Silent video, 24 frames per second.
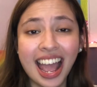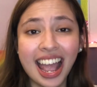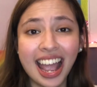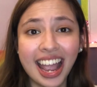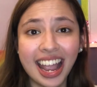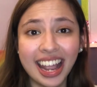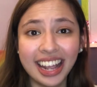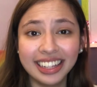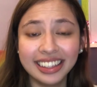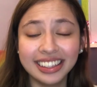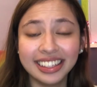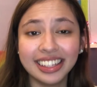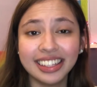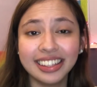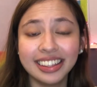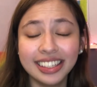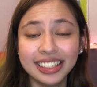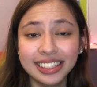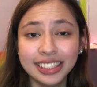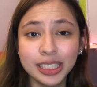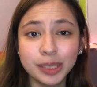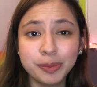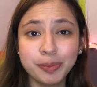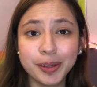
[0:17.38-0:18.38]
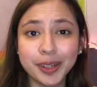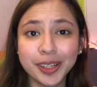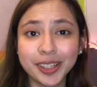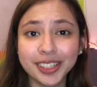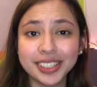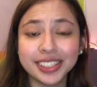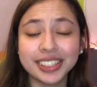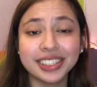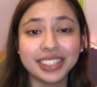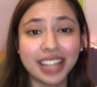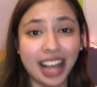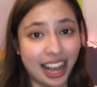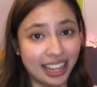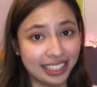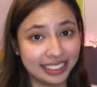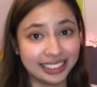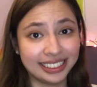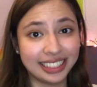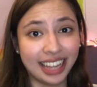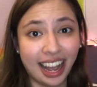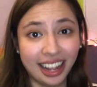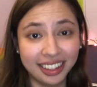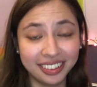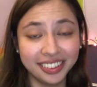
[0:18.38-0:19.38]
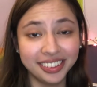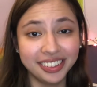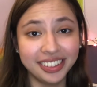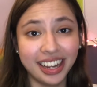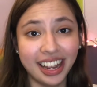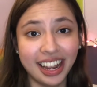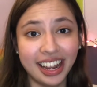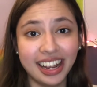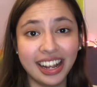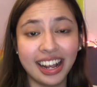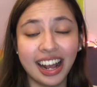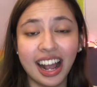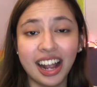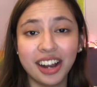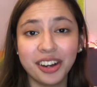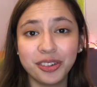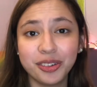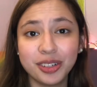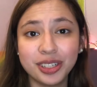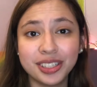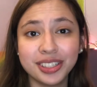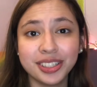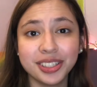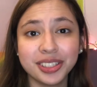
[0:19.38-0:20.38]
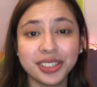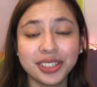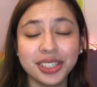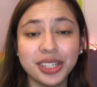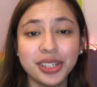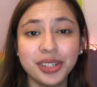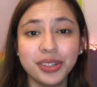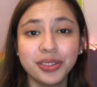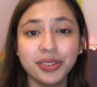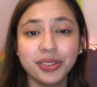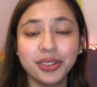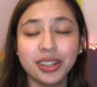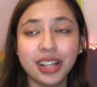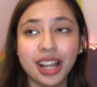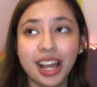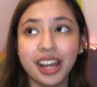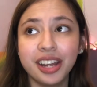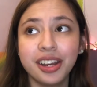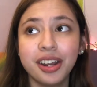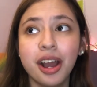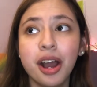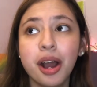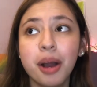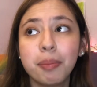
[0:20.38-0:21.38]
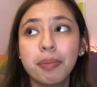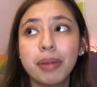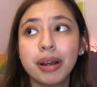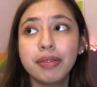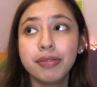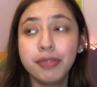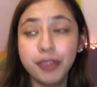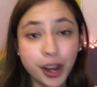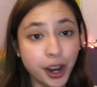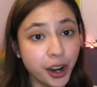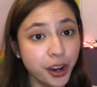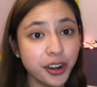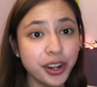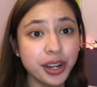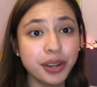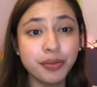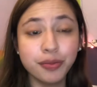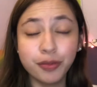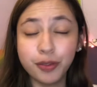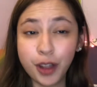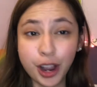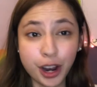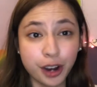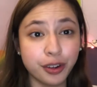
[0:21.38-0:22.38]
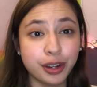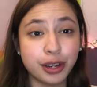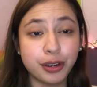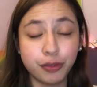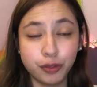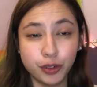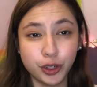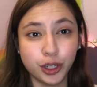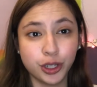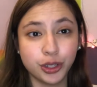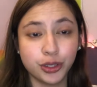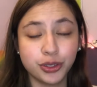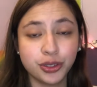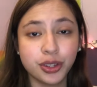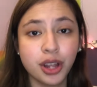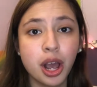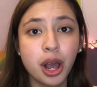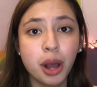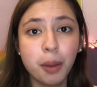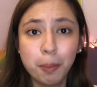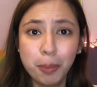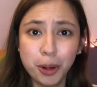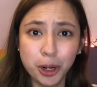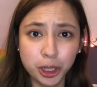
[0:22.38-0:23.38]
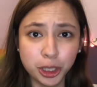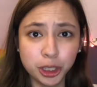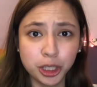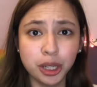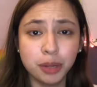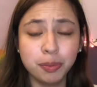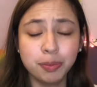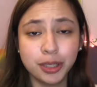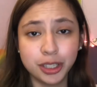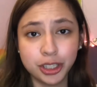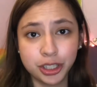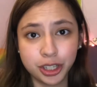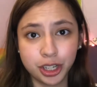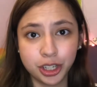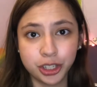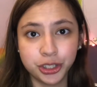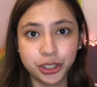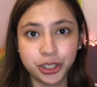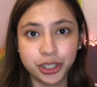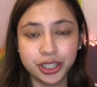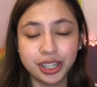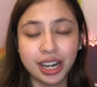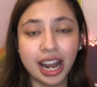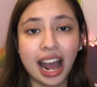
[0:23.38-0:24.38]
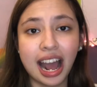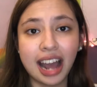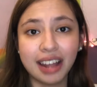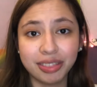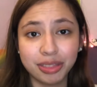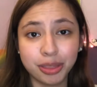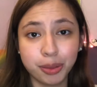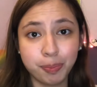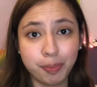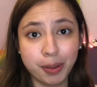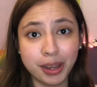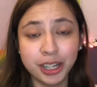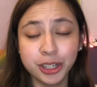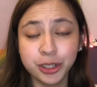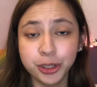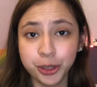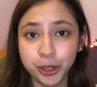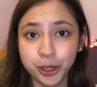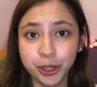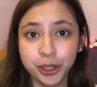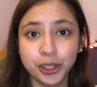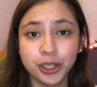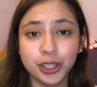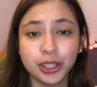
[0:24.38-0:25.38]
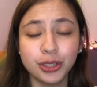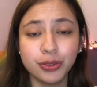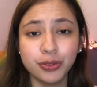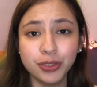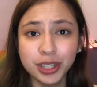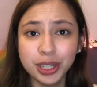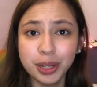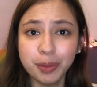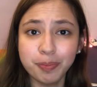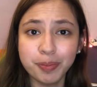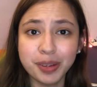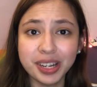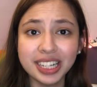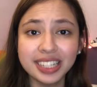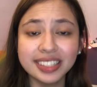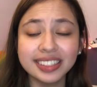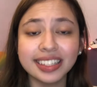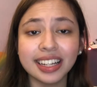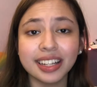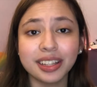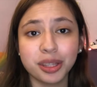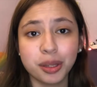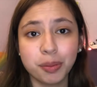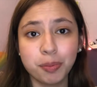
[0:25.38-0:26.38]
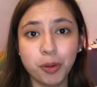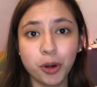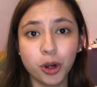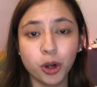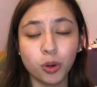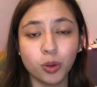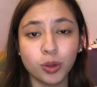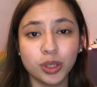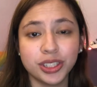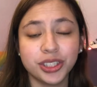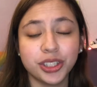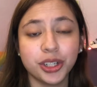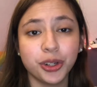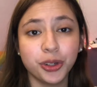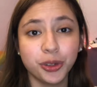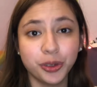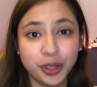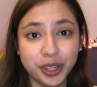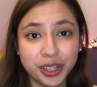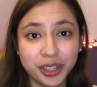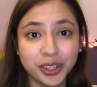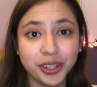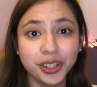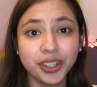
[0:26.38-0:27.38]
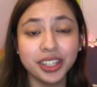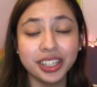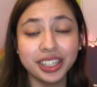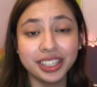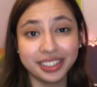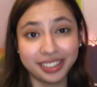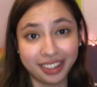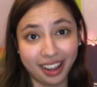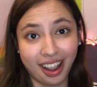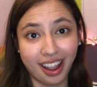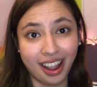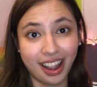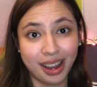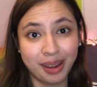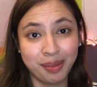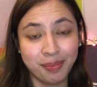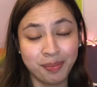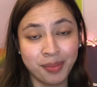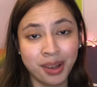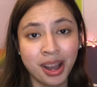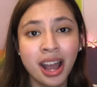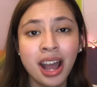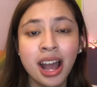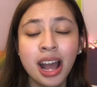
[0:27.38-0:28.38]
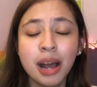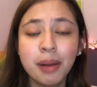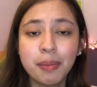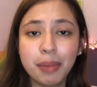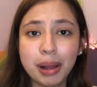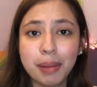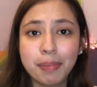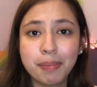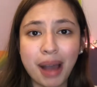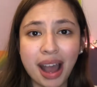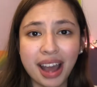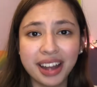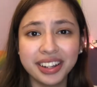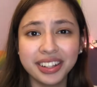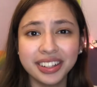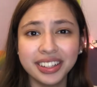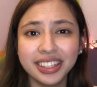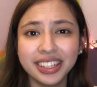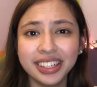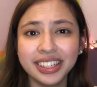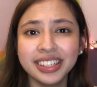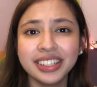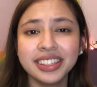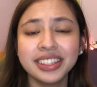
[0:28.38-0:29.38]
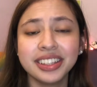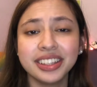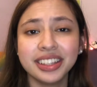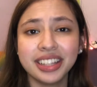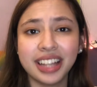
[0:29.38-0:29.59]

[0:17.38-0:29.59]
And this is because last Saturday I recently led my very very first book club discussion at the Page Turner's Philippines, and the book was A Wrinkle in Time by Madeleine